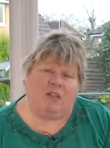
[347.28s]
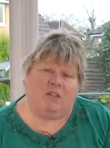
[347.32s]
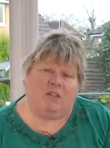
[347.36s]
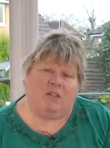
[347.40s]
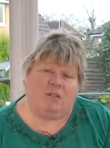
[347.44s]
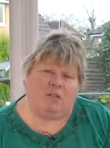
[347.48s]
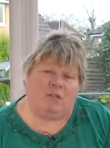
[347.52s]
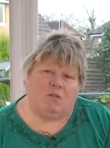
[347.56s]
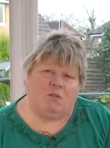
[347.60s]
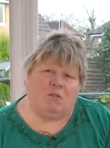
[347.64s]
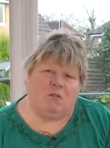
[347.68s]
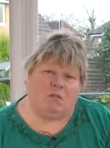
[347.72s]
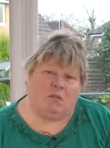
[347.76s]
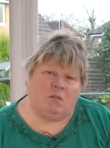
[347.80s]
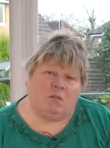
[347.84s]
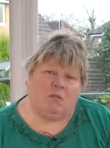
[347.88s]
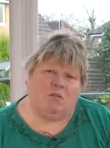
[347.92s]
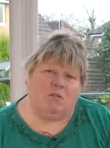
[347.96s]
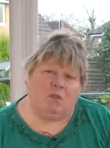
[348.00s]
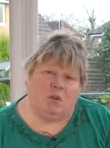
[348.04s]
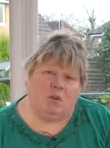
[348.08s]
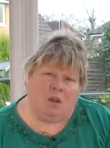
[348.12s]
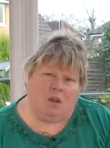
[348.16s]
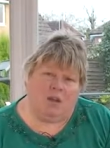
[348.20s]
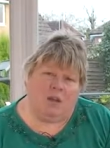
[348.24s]
dogs
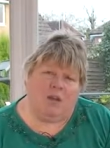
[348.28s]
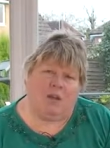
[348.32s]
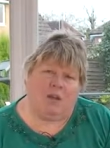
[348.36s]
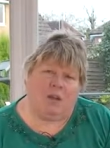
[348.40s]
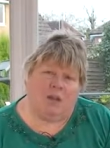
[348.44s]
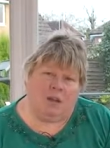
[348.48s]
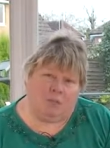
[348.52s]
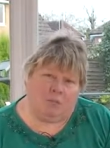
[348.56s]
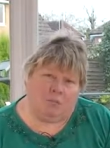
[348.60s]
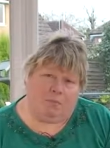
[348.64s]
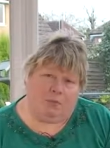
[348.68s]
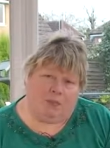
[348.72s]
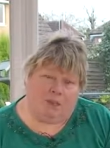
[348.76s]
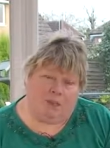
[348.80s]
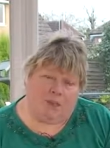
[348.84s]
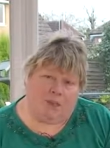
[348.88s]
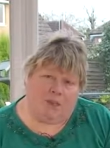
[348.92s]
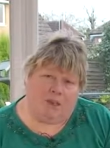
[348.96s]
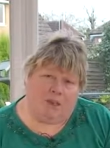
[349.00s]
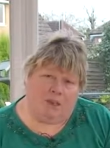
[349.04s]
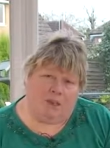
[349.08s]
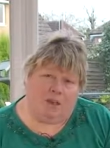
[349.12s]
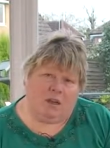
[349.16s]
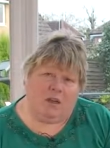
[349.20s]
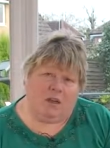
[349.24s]
do like
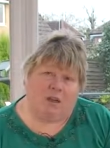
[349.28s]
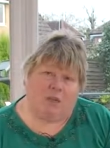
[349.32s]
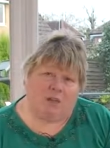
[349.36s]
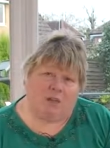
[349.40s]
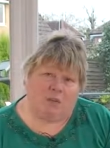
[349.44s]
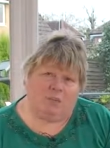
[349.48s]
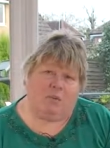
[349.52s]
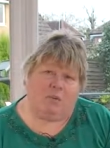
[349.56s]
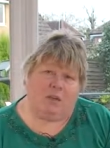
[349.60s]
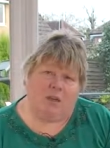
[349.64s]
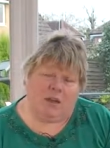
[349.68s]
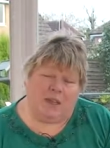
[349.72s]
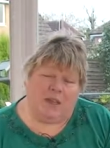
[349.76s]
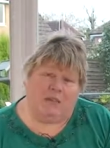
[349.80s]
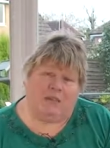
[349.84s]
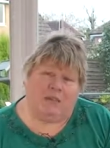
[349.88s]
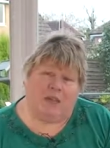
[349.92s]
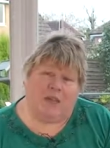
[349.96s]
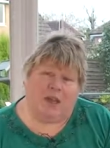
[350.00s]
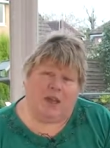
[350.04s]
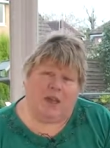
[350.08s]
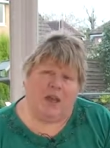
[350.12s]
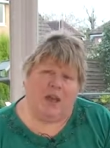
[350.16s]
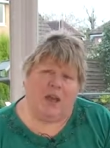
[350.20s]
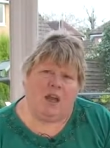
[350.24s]
company. I do believe
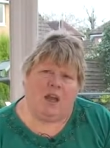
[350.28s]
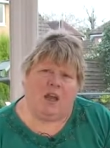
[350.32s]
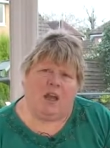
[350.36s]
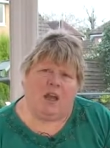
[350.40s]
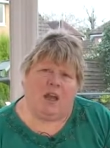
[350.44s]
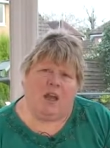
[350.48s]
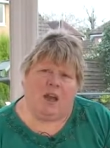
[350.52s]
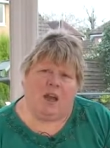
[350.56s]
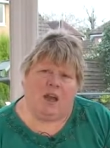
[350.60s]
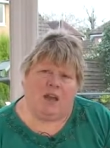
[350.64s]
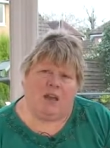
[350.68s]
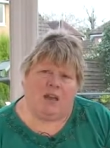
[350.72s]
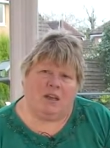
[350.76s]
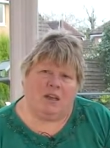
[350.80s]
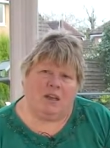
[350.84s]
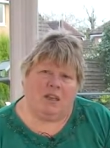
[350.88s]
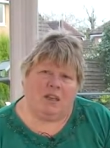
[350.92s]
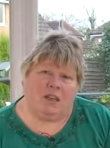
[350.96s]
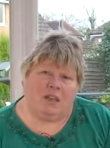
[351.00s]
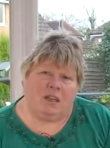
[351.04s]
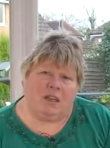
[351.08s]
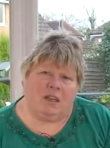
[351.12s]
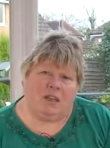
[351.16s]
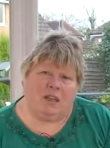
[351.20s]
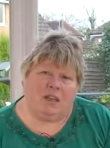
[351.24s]
that. And I
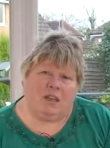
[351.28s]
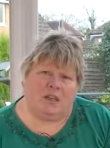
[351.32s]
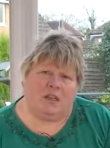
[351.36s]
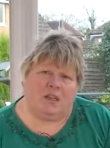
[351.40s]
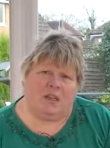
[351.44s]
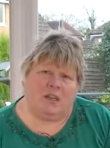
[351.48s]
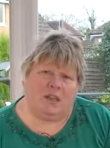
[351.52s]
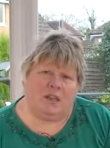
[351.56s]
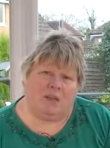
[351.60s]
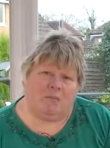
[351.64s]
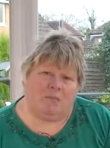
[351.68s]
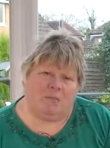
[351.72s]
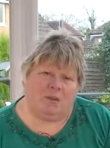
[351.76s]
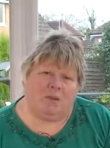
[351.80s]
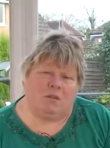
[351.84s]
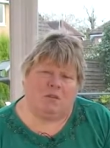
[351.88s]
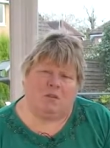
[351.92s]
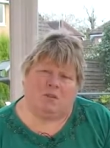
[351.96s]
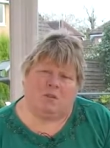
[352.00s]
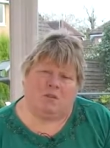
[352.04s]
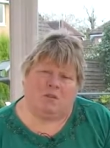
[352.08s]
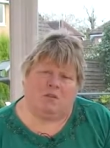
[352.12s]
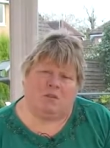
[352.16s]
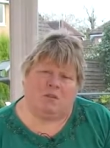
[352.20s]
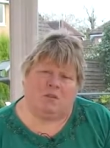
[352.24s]
think that
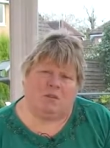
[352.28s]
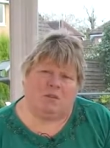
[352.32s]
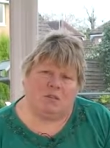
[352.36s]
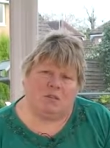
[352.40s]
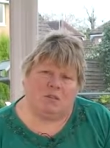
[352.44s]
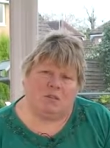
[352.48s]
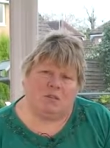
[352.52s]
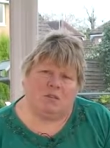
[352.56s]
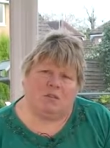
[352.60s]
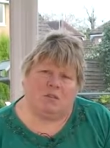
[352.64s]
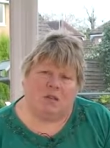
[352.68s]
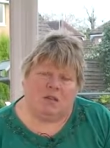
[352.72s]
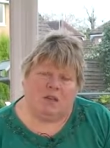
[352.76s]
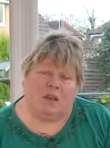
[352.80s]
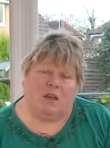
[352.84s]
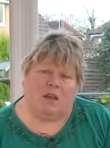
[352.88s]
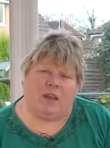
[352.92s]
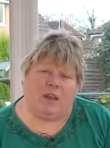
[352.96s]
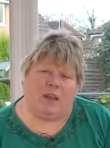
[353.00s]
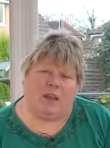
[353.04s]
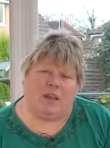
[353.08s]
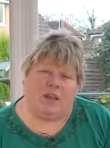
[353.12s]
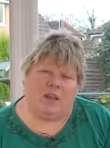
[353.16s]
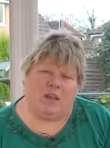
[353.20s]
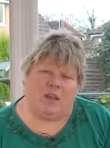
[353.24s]
most dogs
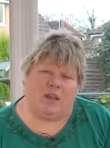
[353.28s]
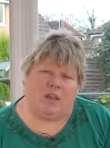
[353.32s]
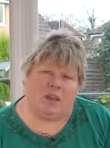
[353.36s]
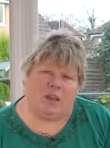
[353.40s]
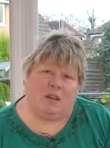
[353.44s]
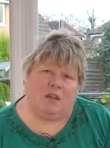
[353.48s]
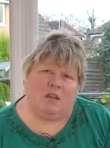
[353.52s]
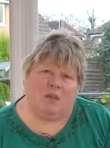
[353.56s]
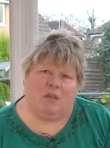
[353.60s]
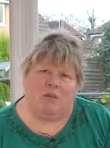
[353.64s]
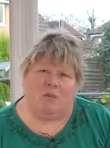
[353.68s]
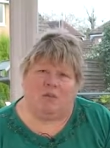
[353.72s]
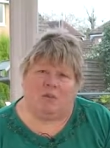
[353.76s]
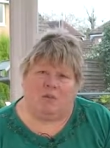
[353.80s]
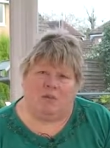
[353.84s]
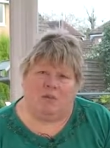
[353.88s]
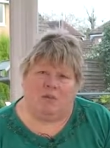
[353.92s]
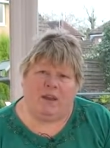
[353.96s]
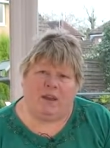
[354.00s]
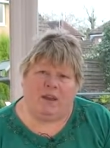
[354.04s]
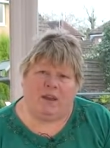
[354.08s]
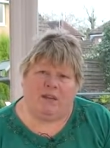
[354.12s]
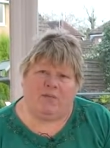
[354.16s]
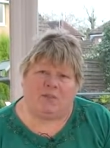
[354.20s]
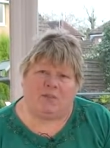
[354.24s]
like another dog
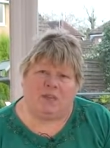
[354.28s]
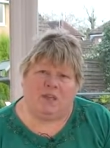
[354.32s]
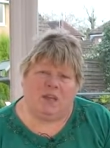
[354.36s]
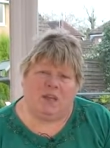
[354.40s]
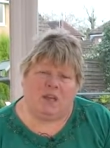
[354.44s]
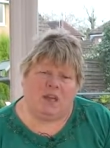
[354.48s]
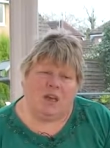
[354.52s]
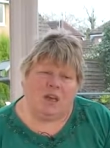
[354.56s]
around.